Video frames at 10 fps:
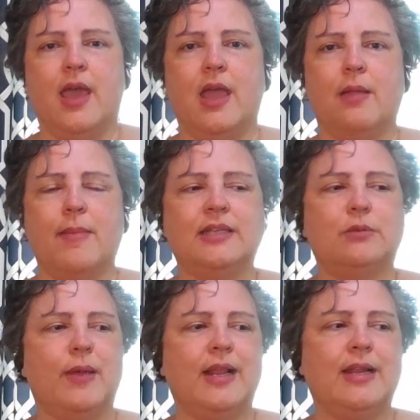in my
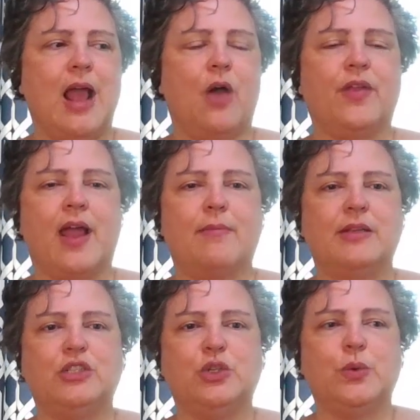spinning now that I've
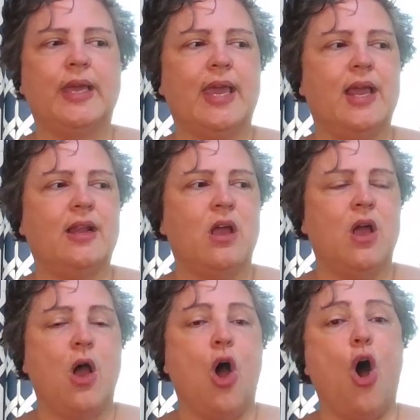been doing it
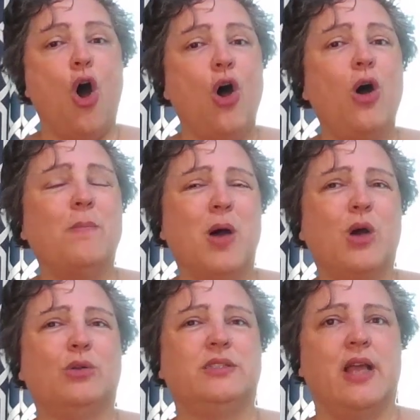
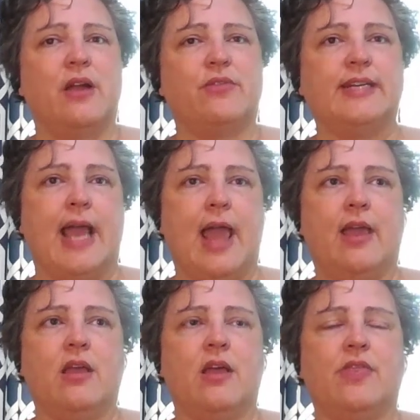almost every
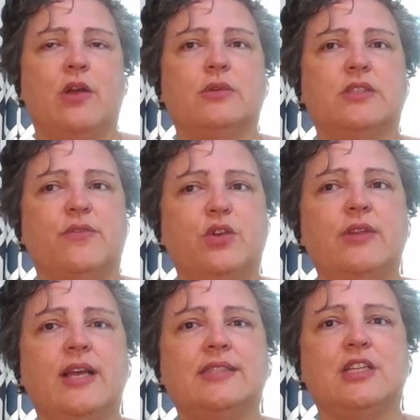day. There was a
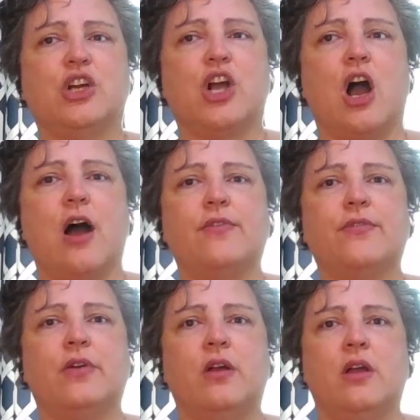few days I took
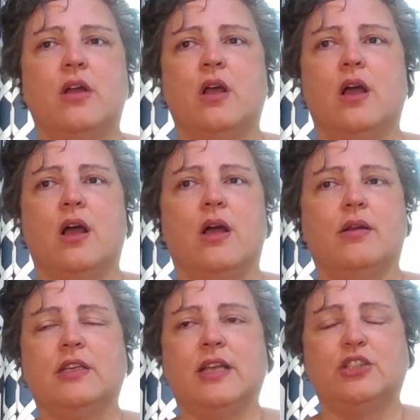off
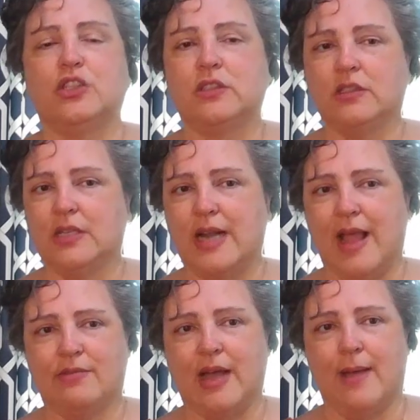because uh, I just didn't
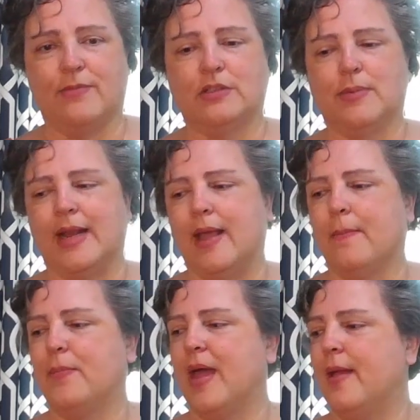have time for
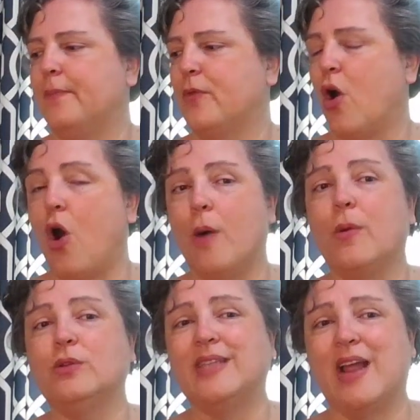spinning, but
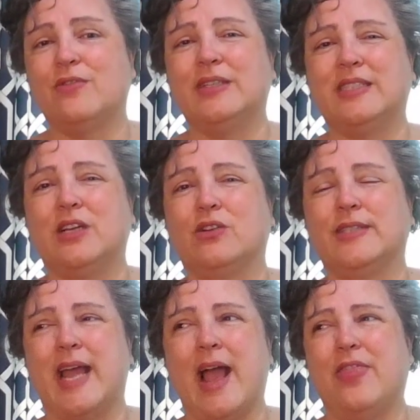almost every single
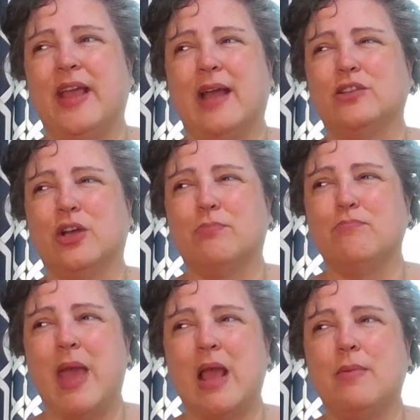day. I think I took
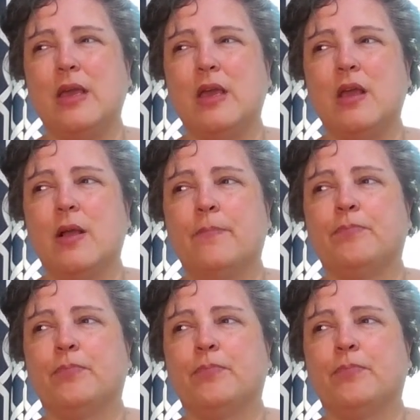maybe